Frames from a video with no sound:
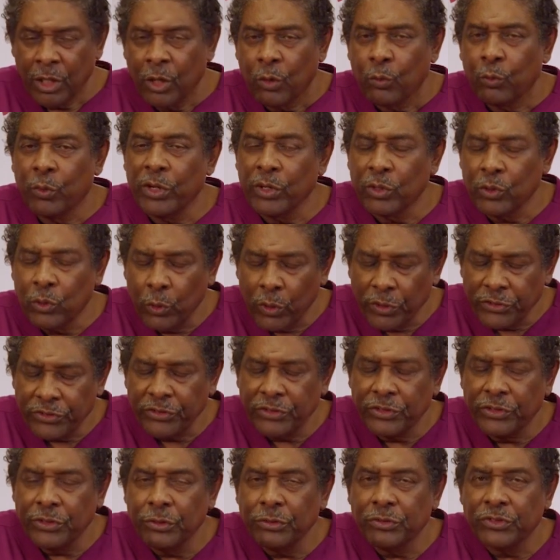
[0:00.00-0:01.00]
We're going to
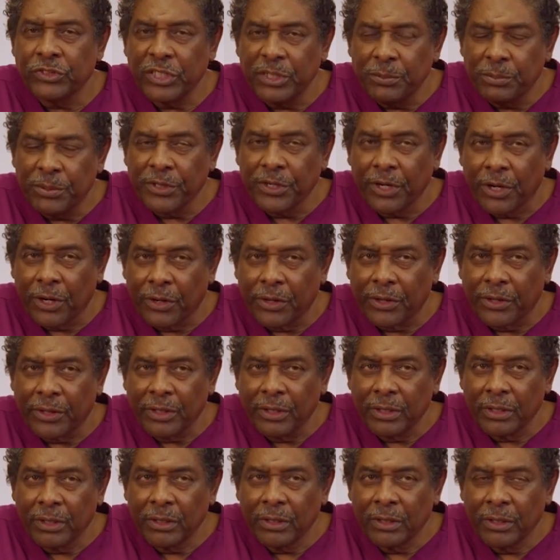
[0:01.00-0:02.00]
do CPR,
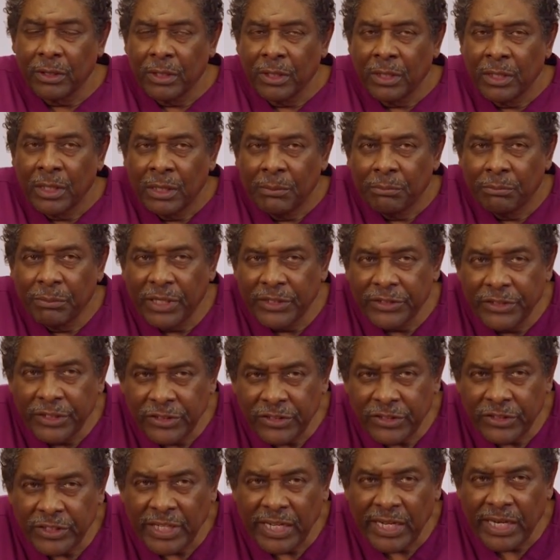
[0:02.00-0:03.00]
but
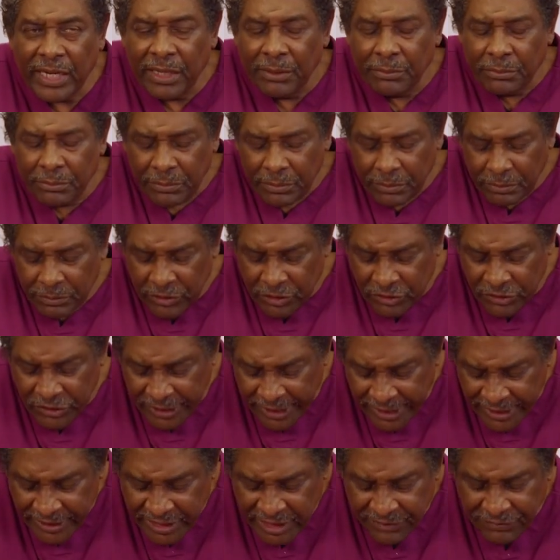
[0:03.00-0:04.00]
this time, the
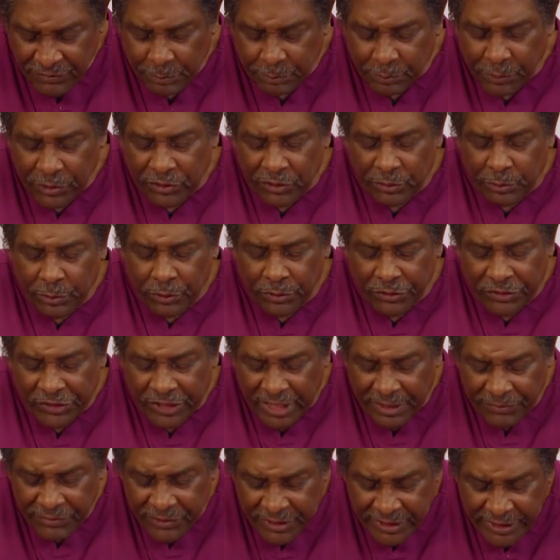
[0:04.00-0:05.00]
scientific principle is
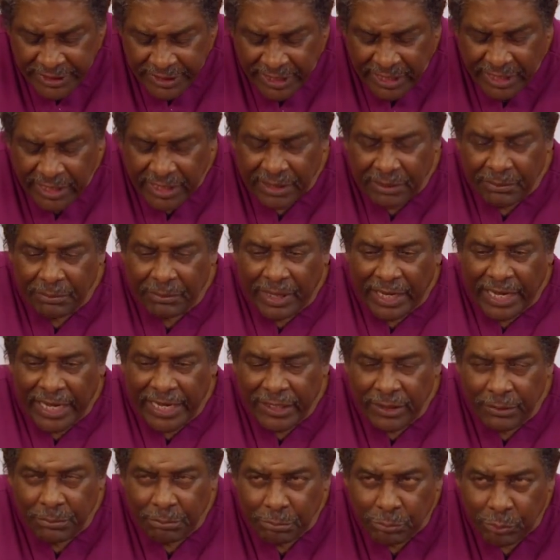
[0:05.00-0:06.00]
every time I
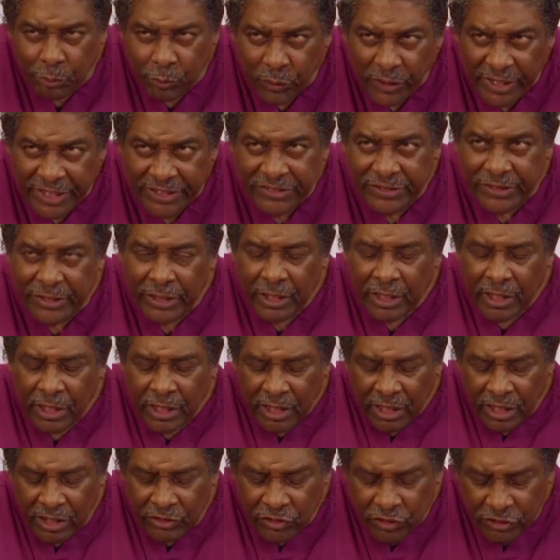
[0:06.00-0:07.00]
compress
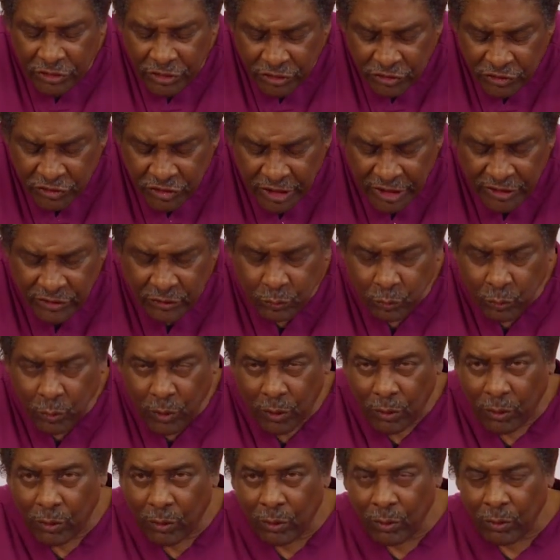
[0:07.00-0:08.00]
into the chest
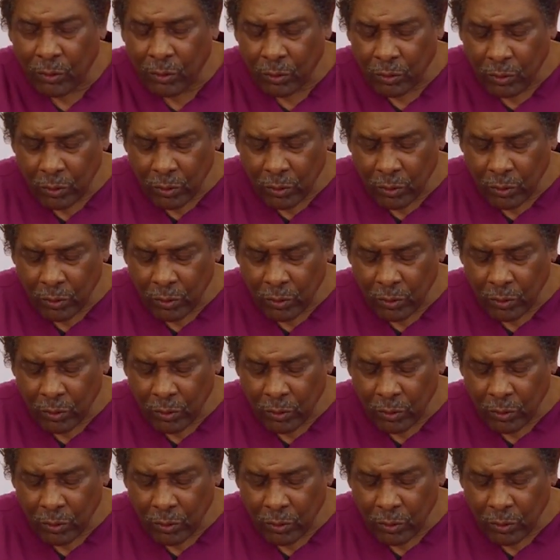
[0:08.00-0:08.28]
wall,